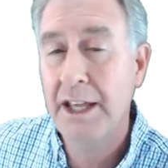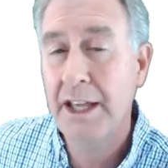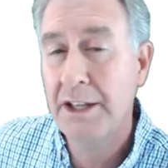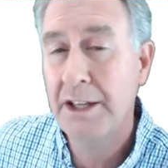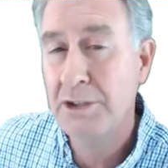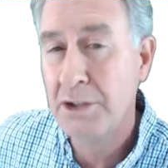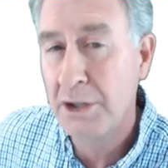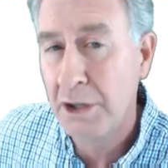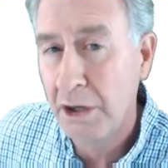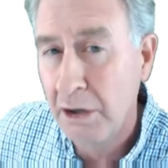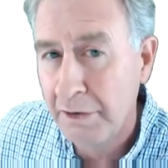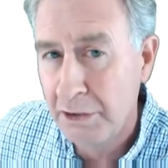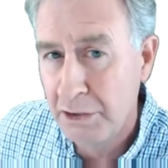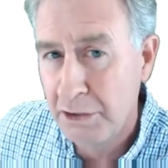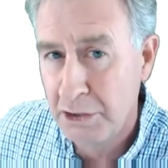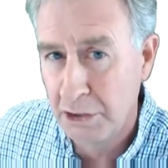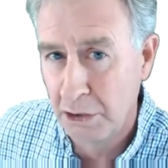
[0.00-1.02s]
its
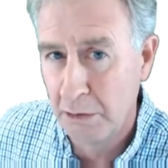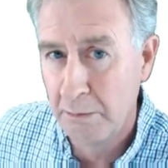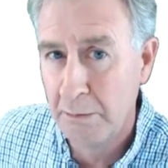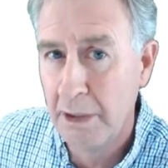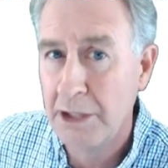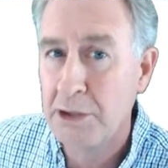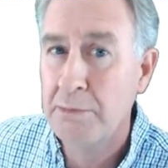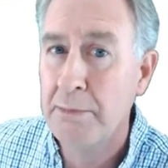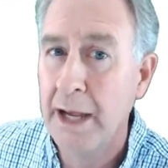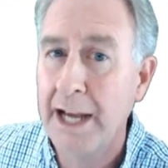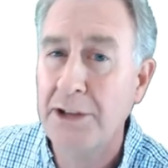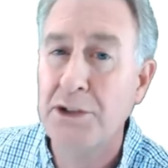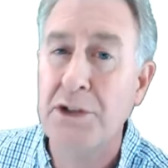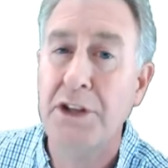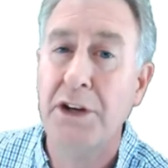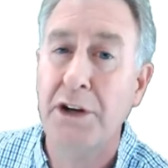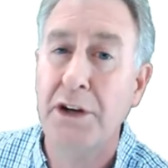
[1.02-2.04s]
curvature must
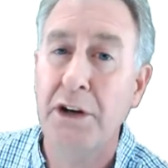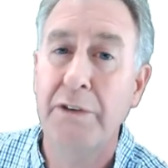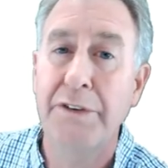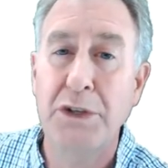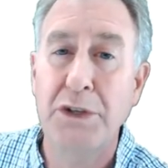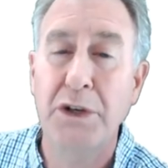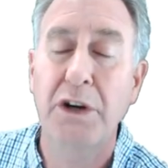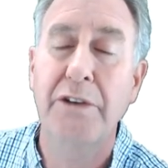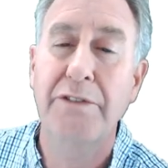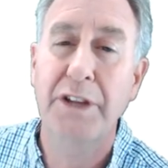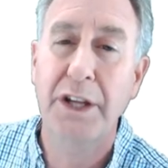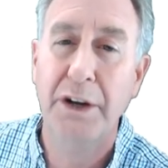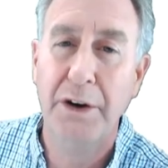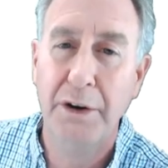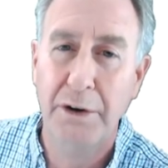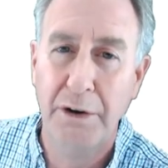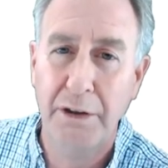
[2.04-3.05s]
match the curvature of the
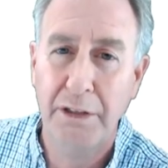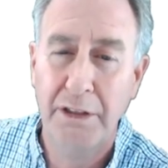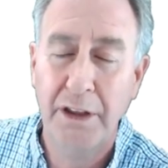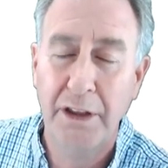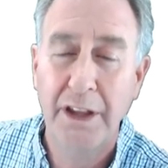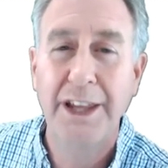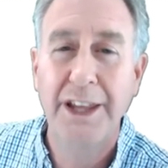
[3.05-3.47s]
Earth.